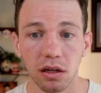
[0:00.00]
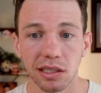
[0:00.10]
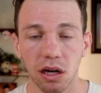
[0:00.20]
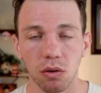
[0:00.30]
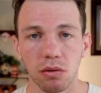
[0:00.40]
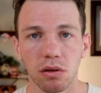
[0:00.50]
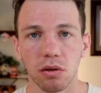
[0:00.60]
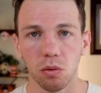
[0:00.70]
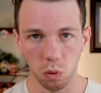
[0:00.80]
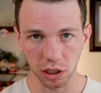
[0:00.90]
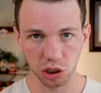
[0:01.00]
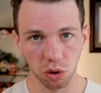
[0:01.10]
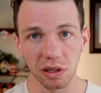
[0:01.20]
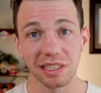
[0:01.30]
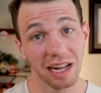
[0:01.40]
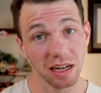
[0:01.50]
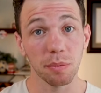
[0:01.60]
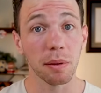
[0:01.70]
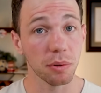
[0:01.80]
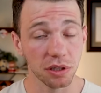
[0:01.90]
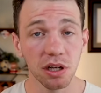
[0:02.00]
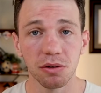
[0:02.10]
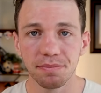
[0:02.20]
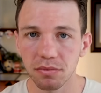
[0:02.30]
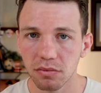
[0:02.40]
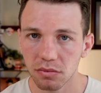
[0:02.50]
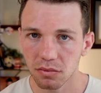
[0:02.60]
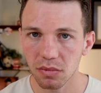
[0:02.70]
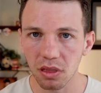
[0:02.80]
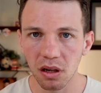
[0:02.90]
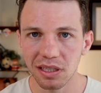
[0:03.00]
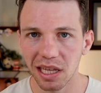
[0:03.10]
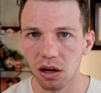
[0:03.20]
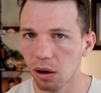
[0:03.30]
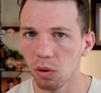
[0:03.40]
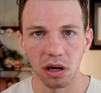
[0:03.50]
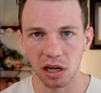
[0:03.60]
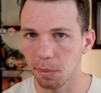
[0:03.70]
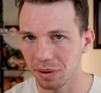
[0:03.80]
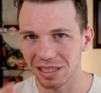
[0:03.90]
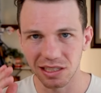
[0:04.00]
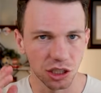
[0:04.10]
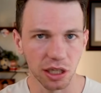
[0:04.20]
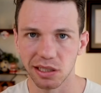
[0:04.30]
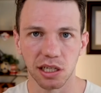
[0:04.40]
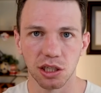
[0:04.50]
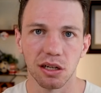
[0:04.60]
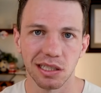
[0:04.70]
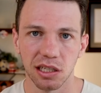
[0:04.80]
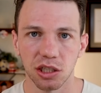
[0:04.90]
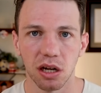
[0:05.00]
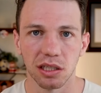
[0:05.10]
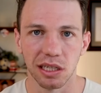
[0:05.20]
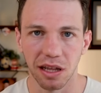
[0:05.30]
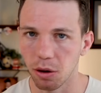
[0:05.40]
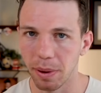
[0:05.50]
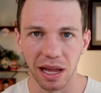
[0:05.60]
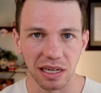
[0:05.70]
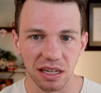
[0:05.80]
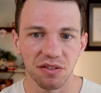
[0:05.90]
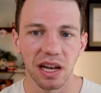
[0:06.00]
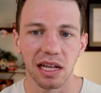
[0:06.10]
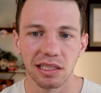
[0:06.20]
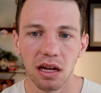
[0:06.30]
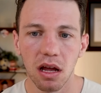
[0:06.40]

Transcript: So what short-sighted people do is they go, I want companies just like Johnson & Johnson that are paying dividends.